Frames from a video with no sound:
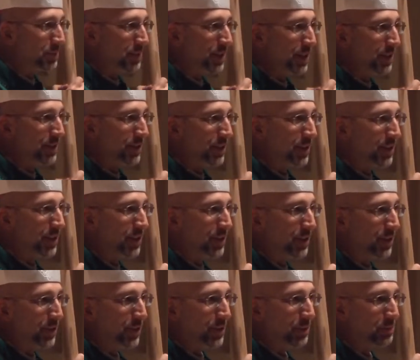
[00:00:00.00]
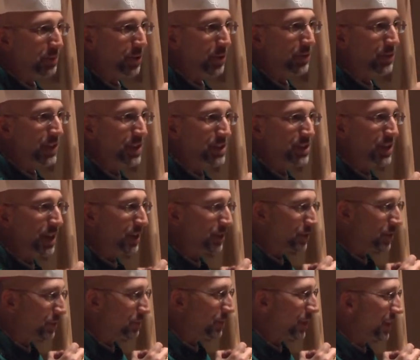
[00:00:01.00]
to be the perfect
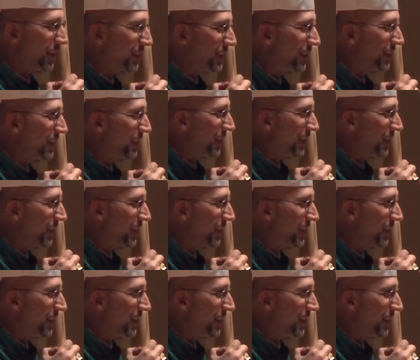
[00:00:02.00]
gentleman,